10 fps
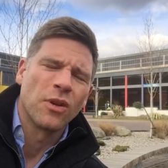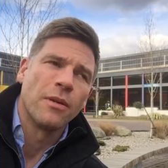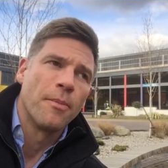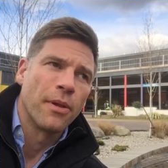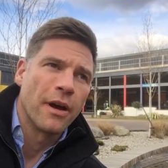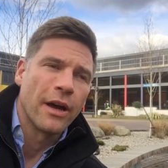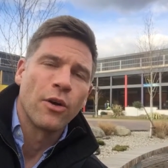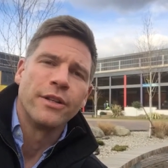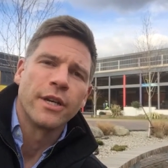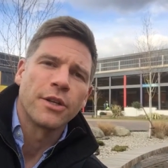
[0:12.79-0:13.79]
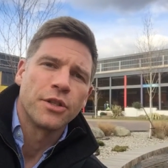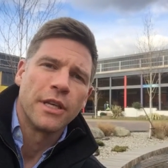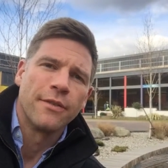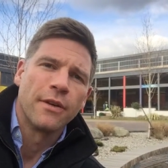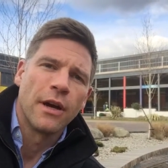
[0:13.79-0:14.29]
well not apply, I got in touch with
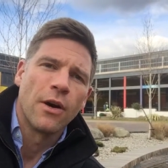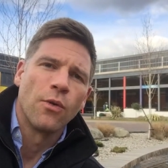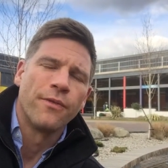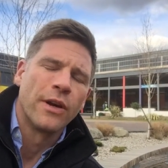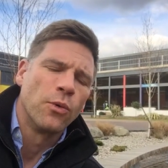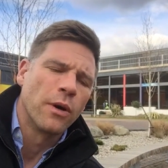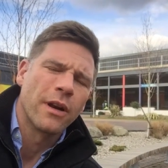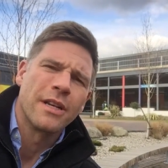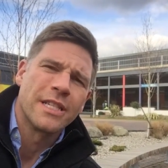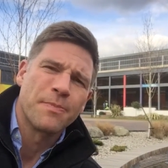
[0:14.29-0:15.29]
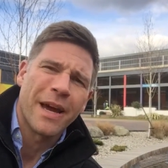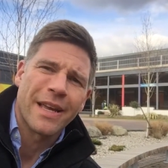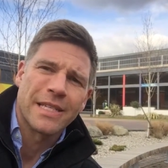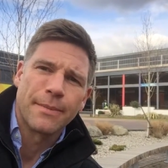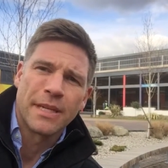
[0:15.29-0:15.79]
the event organisers
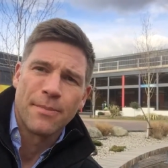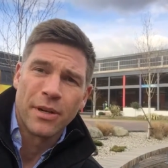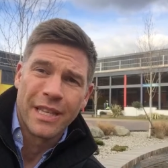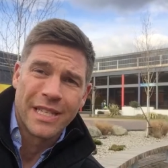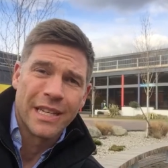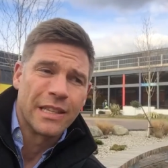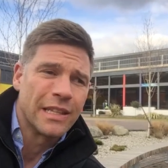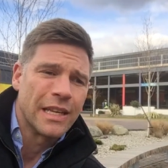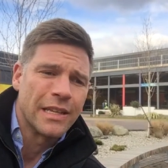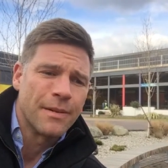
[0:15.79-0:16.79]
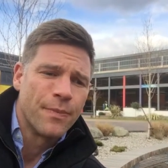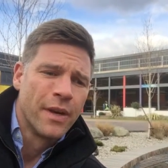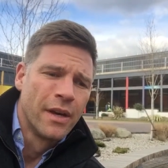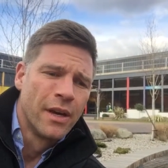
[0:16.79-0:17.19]
back in September and they said that they'd um,